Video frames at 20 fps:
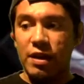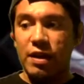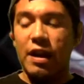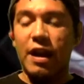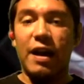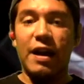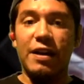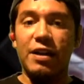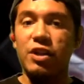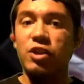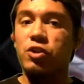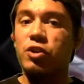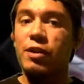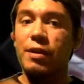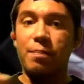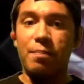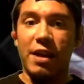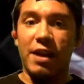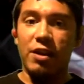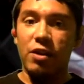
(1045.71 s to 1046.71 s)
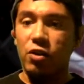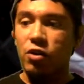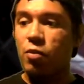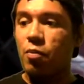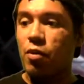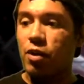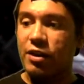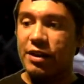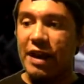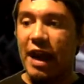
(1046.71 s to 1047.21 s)
initially make you do
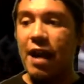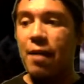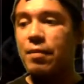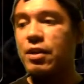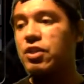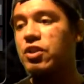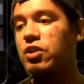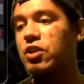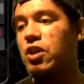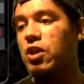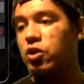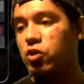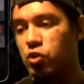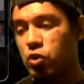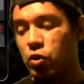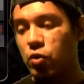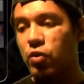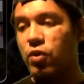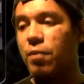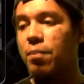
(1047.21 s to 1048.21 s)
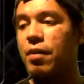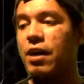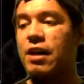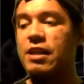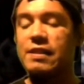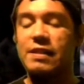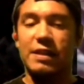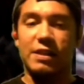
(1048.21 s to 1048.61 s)
more damage to the boss,